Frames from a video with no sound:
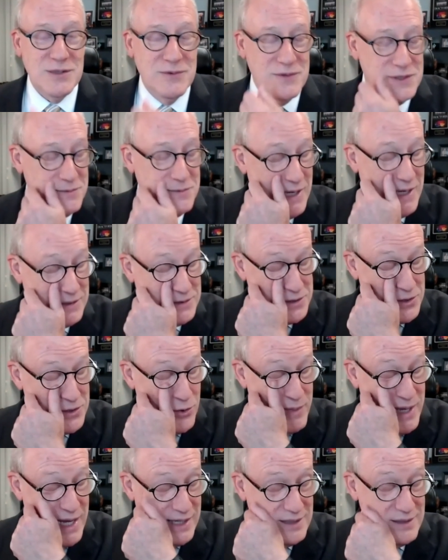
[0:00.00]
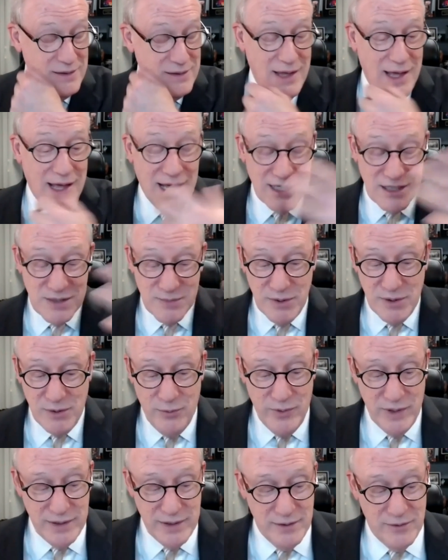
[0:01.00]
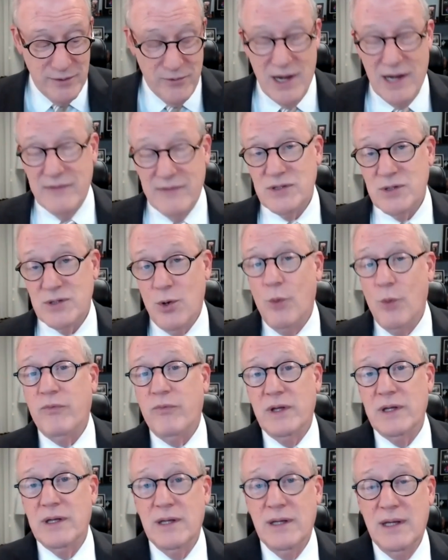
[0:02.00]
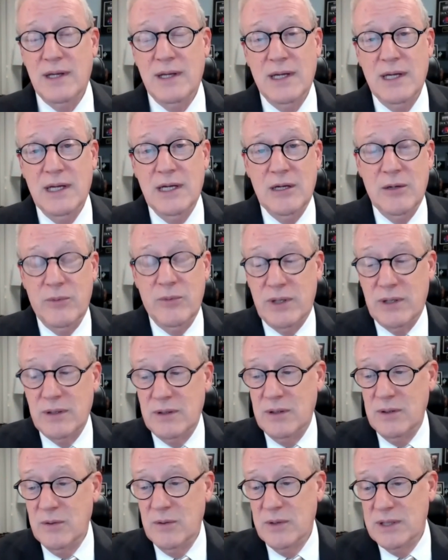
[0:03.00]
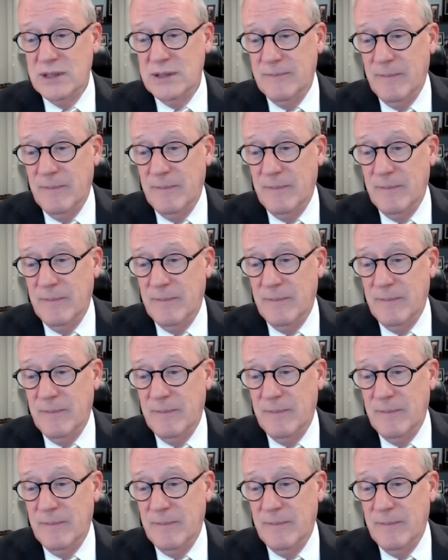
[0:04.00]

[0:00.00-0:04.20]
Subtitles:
was about to go back to the hospital when it arrived. So hopefully do it.